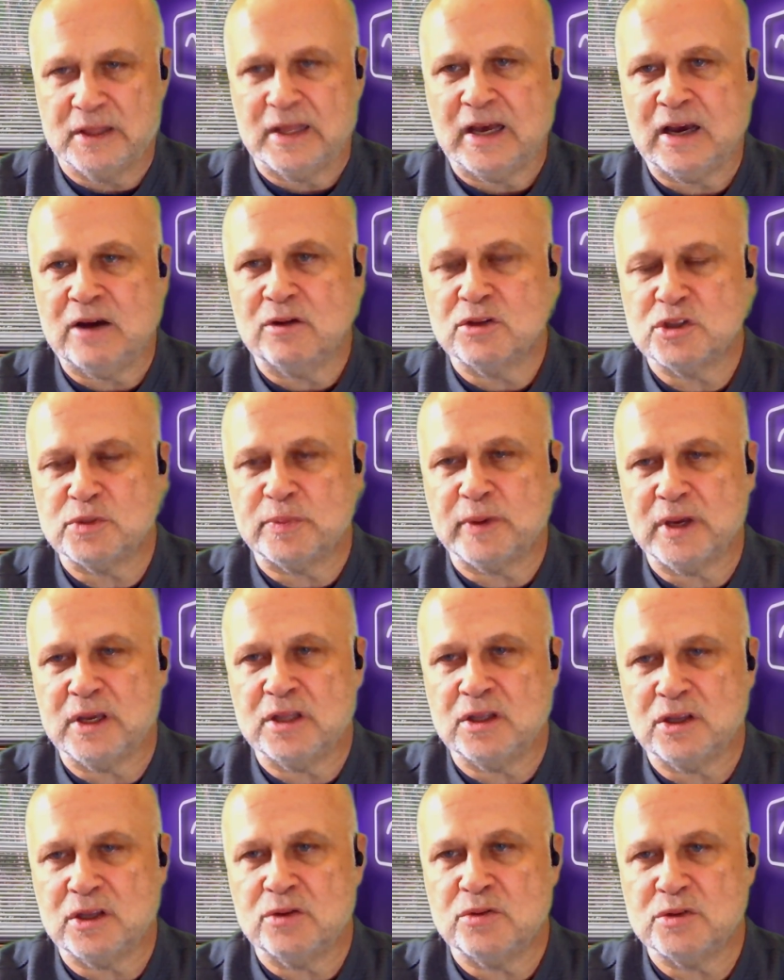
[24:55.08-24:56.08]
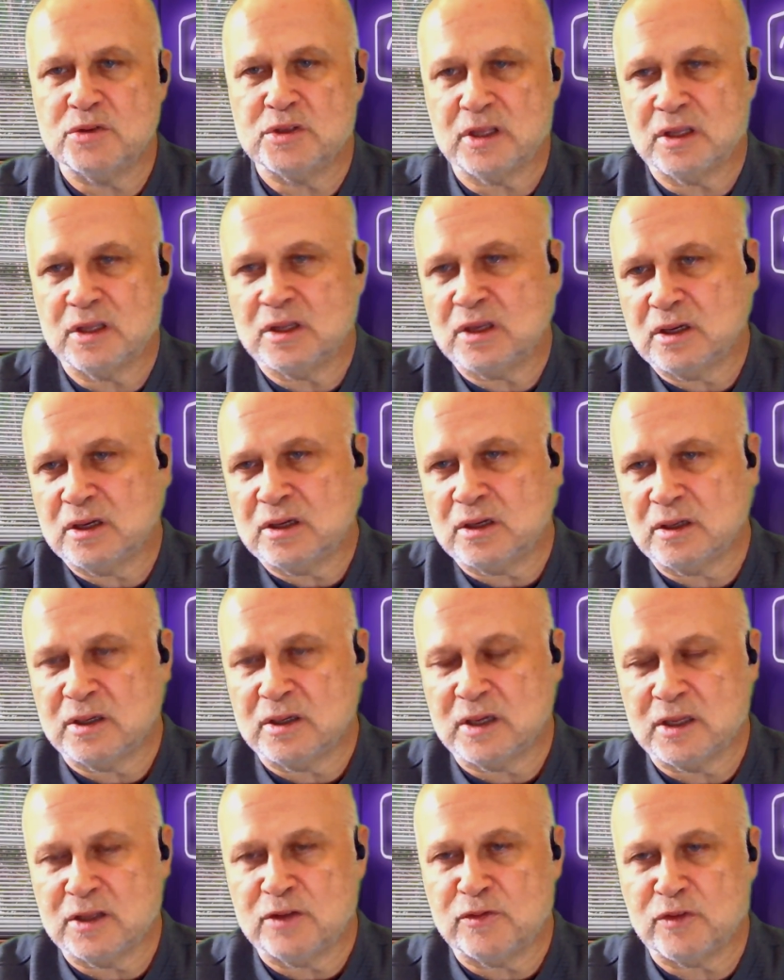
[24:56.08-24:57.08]
but now it's being used in
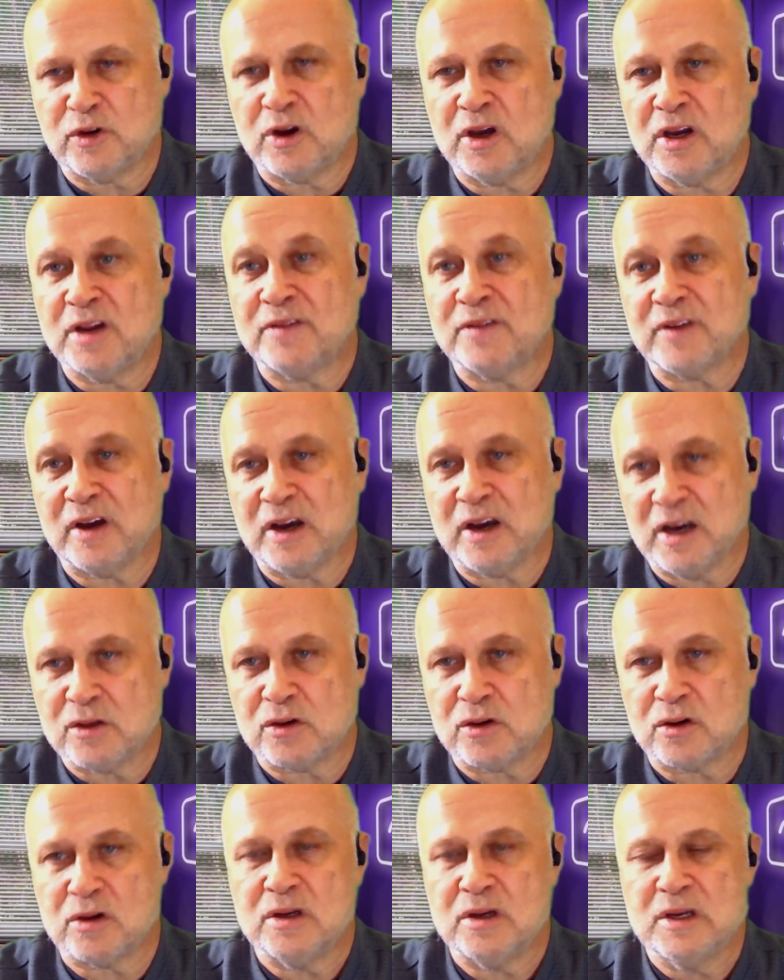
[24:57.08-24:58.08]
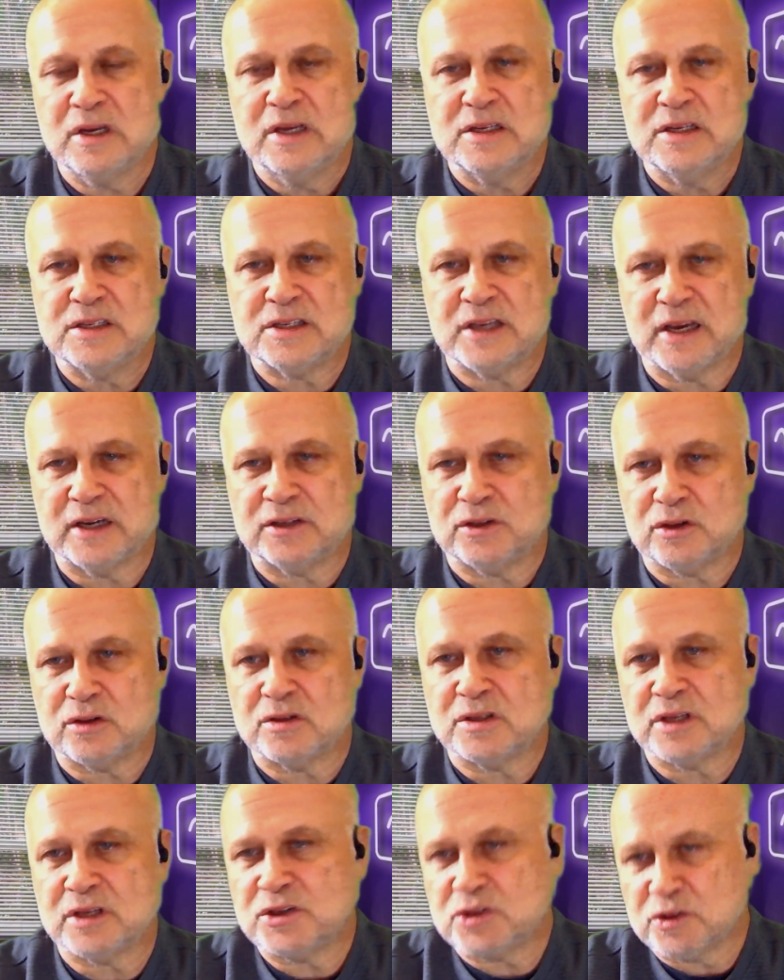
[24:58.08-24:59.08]
a variety of other
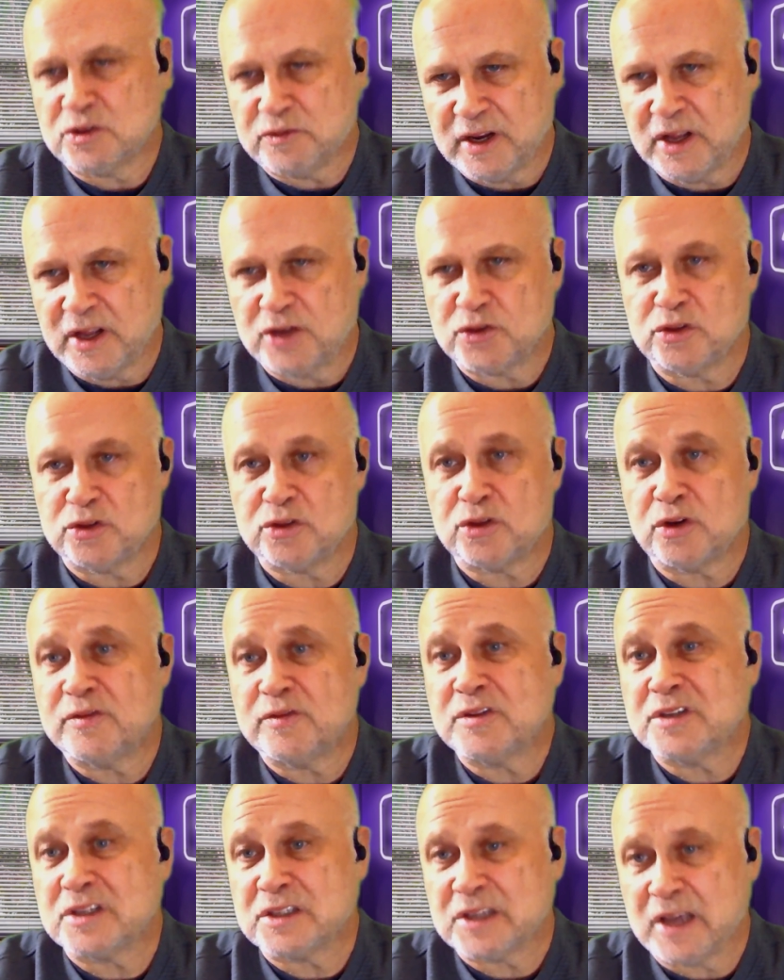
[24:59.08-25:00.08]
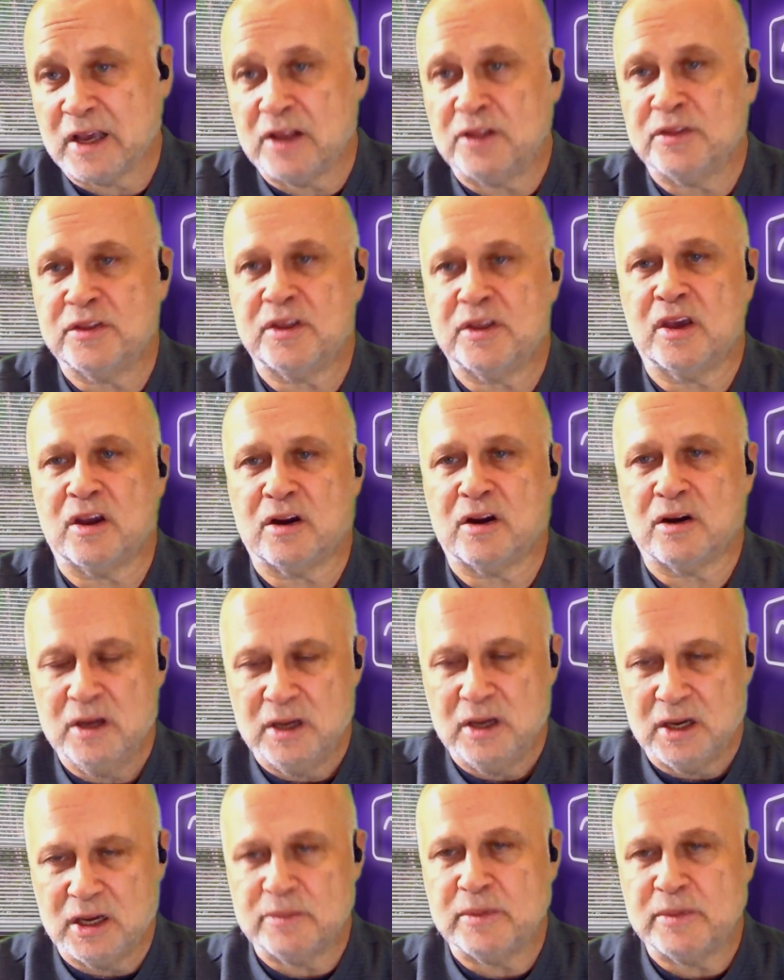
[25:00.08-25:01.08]
sectors, such as financial services,
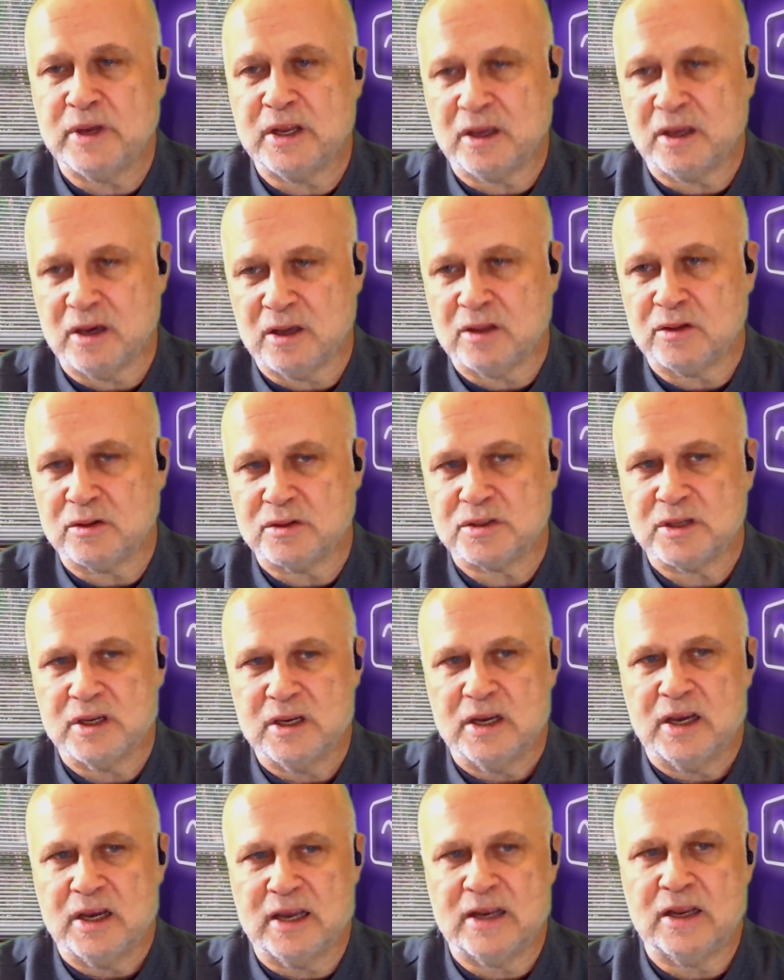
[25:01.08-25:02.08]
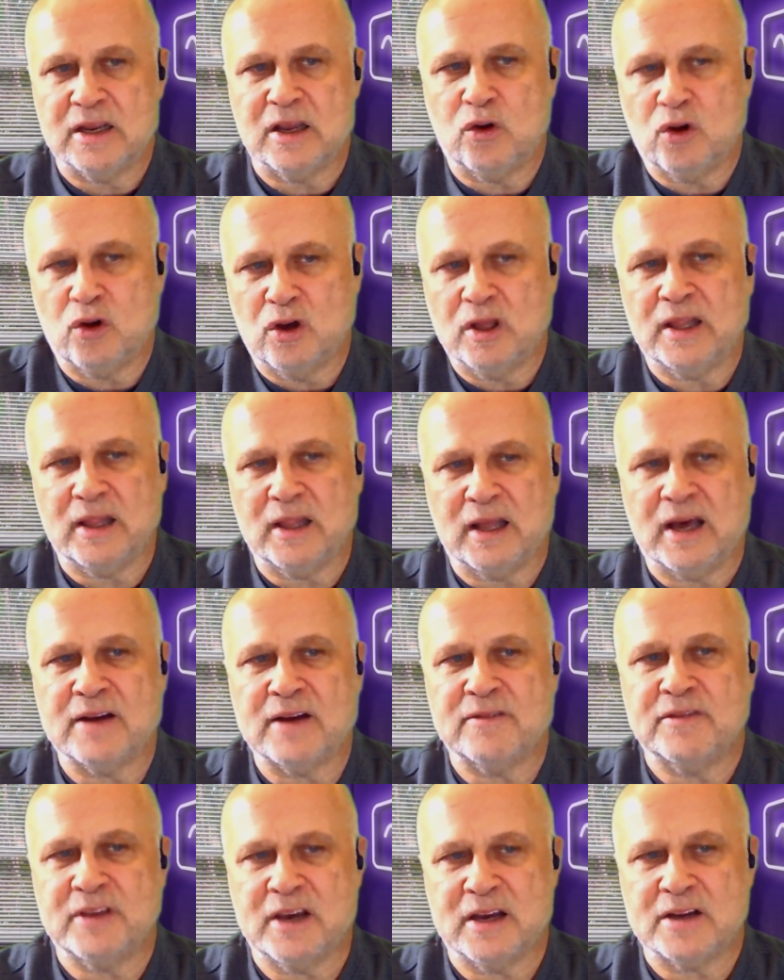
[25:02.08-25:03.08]
healthcare, and many others. And a
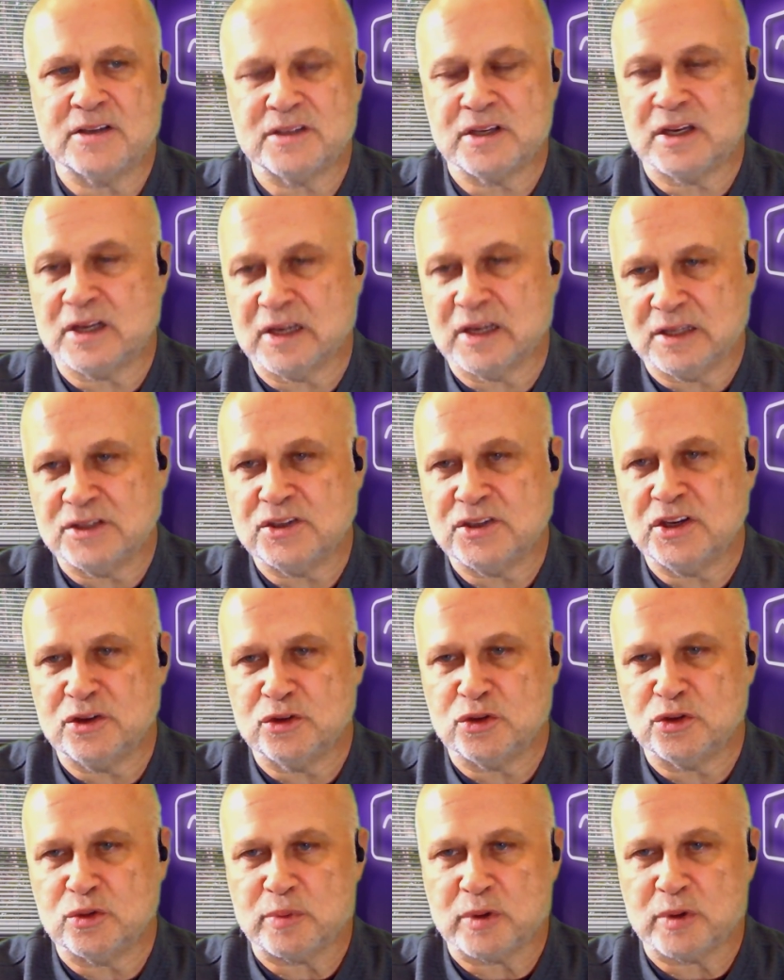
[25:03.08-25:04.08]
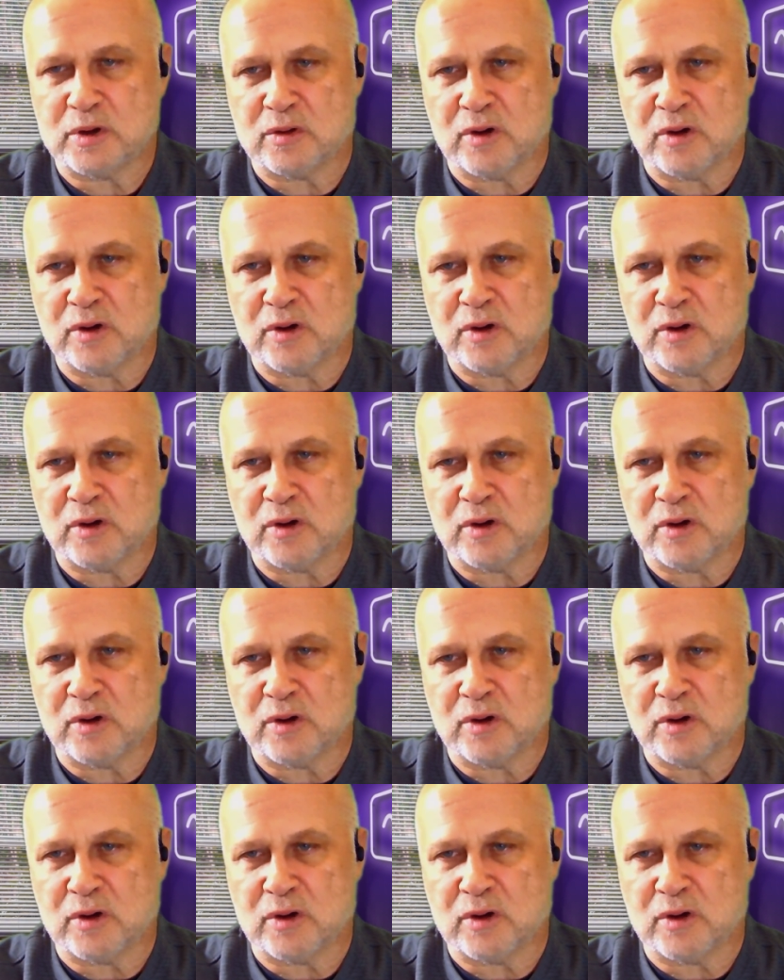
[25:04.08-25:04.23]
lot of that is going to continue to